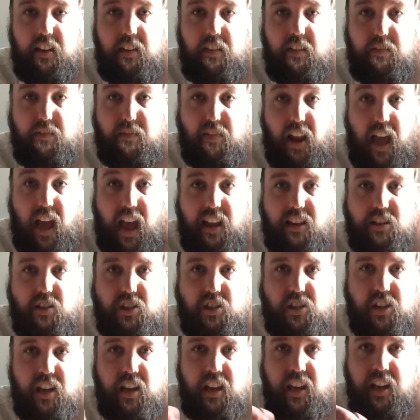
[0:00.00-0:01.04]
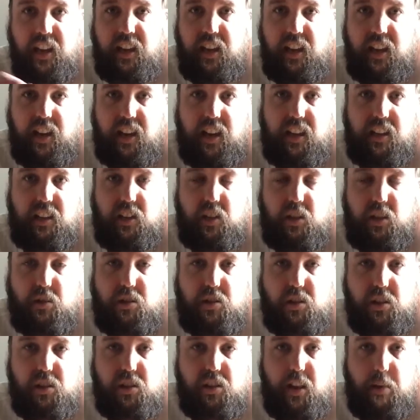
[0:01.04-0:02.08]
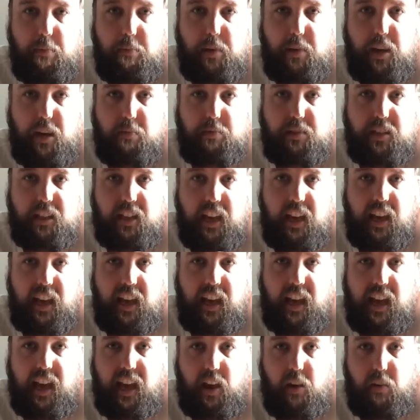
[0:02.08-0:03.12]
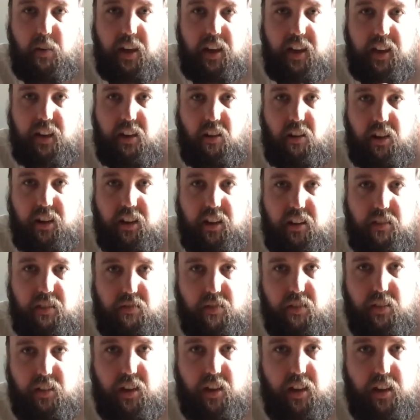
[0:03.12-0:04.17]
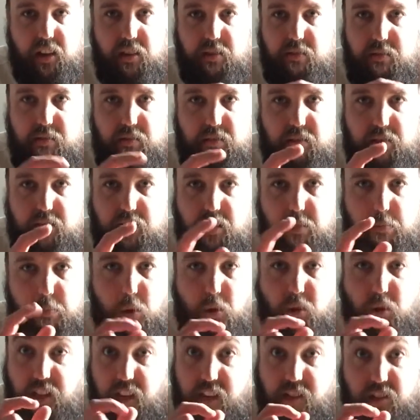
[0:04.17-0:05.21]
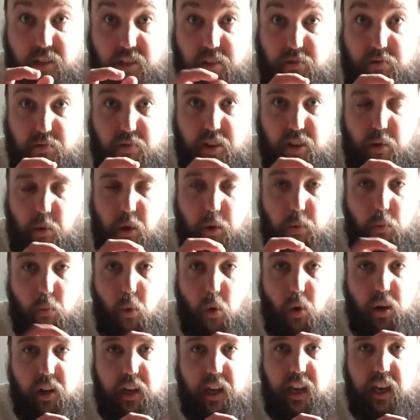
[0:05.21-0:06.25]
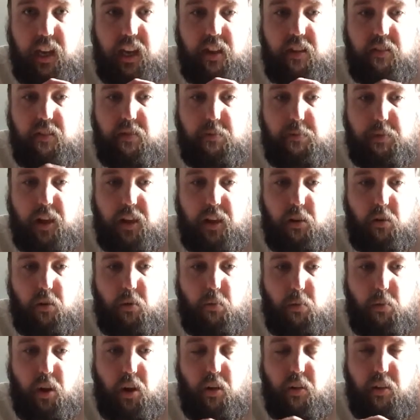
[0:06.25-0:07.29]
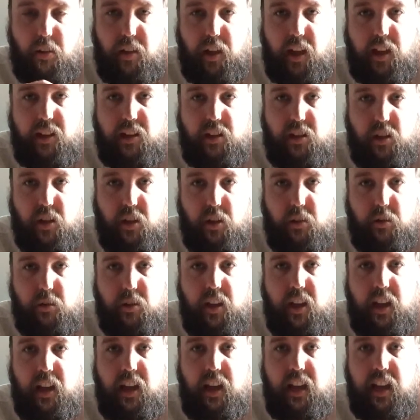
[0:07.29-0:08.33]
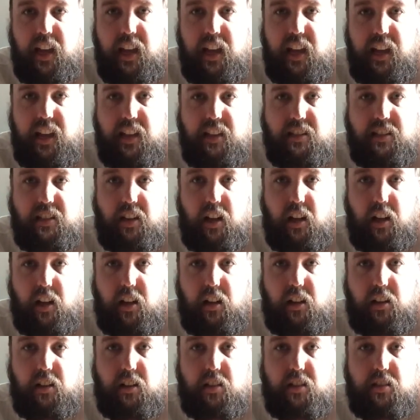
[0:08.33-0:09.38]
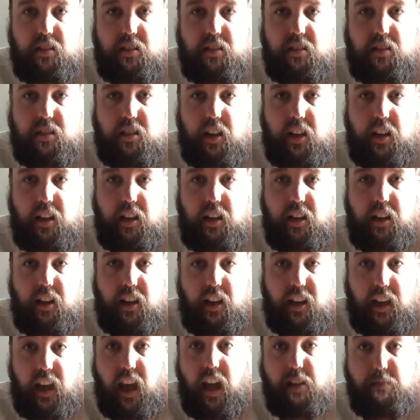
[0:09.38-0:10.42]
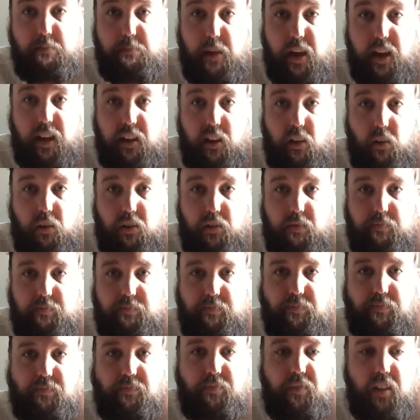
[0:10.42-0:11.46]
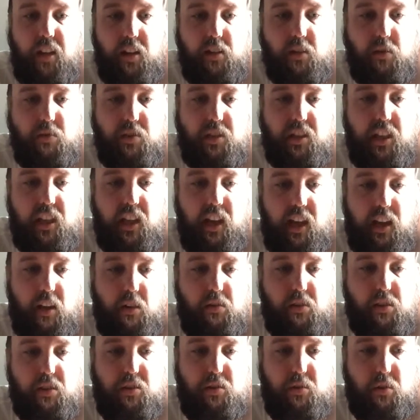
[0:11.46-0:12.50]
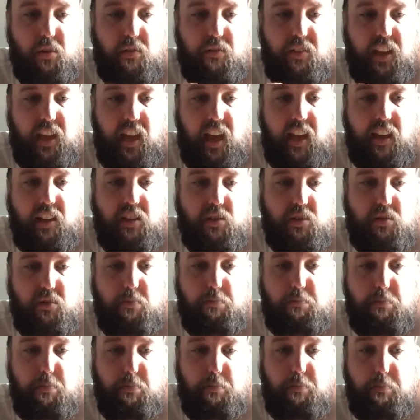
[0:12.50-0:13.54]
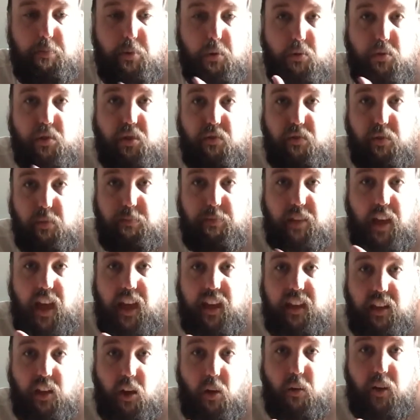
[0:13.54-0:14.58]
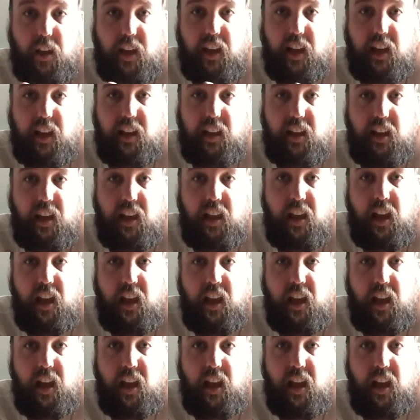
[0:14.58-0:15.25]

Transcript: flash, and you should then be able to hear how it kind of, the modulation goes really quite wonky from then on. What I'll then do is I'll turn a gain pedal on, and you'll see how the sort of the extra boost from that going in